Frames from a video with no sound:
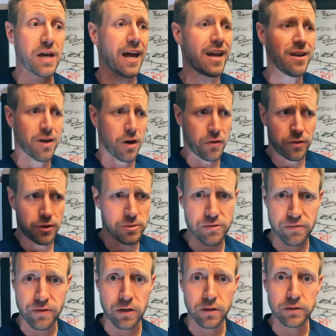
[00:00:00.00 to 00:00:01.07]
I didn't know that there was a
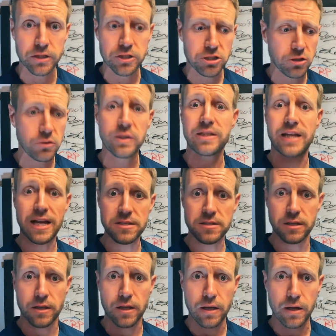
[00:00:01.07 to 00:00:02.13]
fungal issue. We
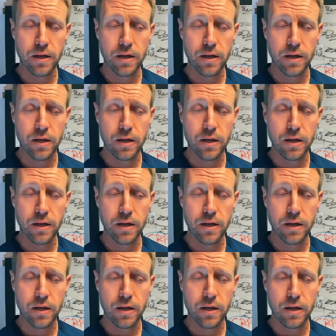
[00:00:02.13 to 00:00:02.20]
tested